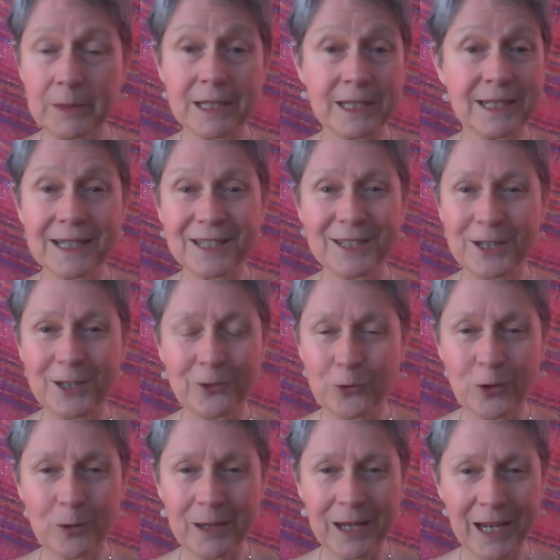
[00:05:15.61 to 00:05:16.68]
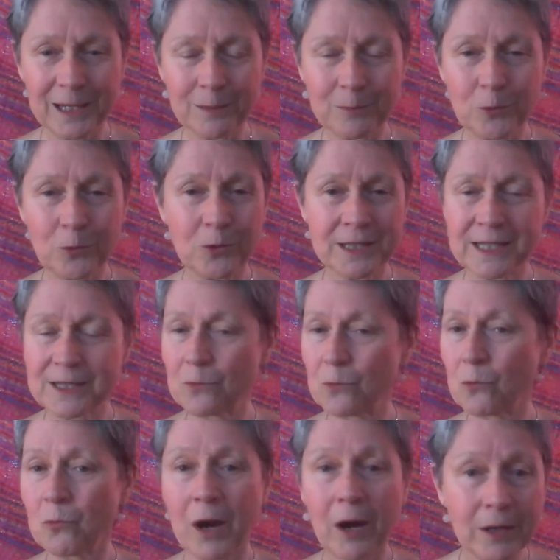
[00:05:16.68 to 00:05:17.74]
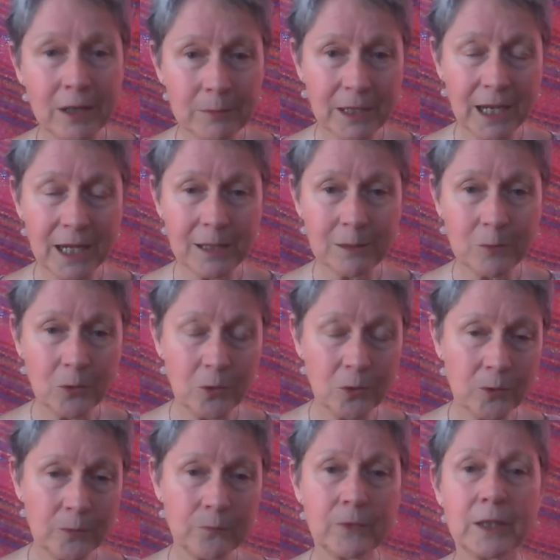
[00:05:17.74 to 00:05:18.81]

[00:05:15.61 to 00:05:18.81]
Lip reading: It doesn't annoy me anymore. It doesn't worry me anymore.